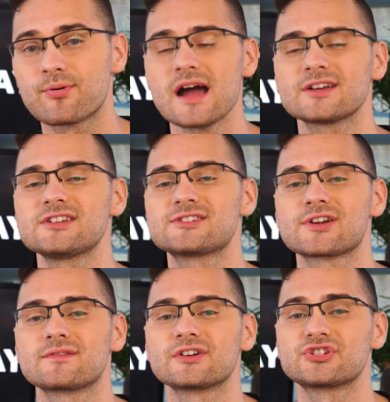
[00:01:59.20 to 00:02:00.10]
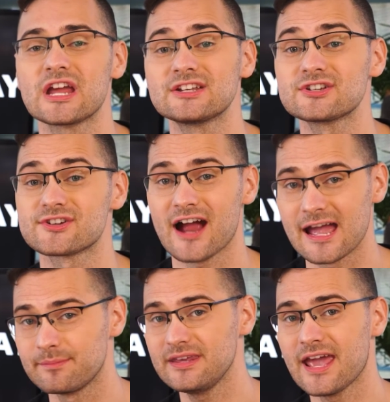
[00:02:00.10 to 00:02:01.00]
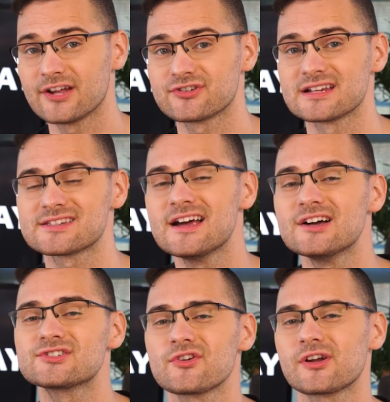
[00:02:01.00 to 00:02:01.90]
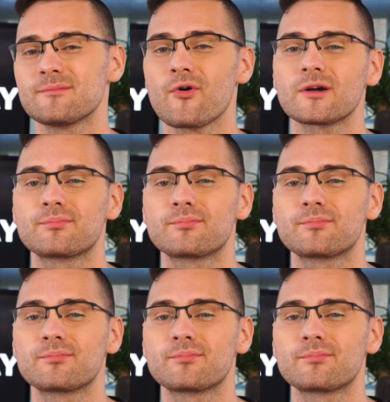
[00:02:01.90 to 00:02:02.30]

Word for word: proxy server changes your IP address, so you're more